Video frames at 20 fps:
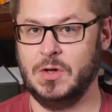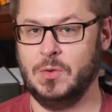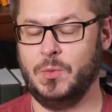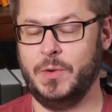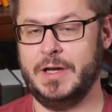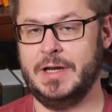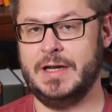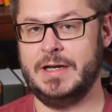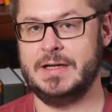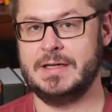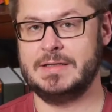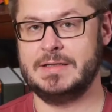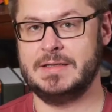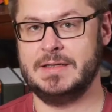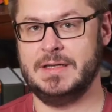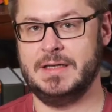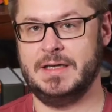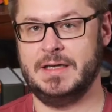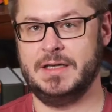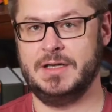We need to
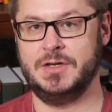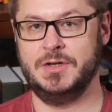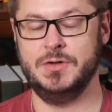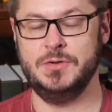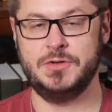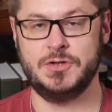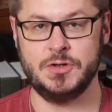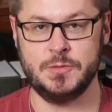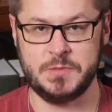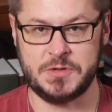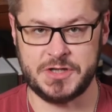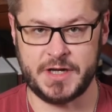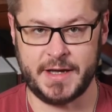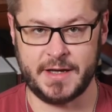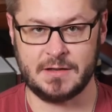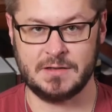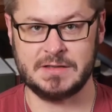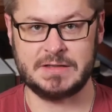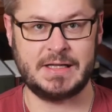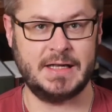see YouTube
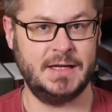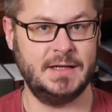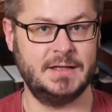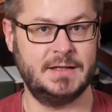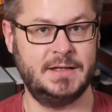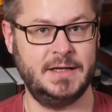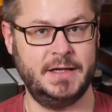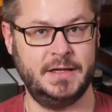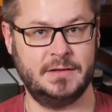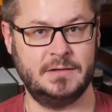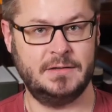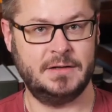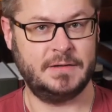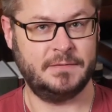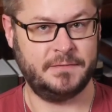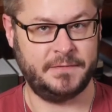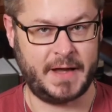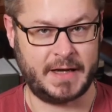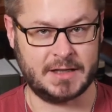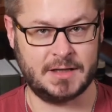channels that deal
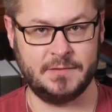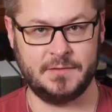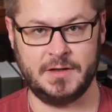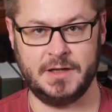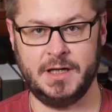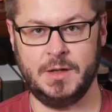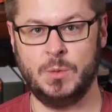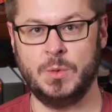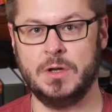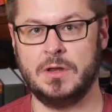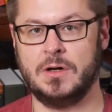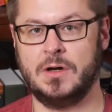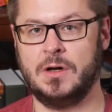effectively with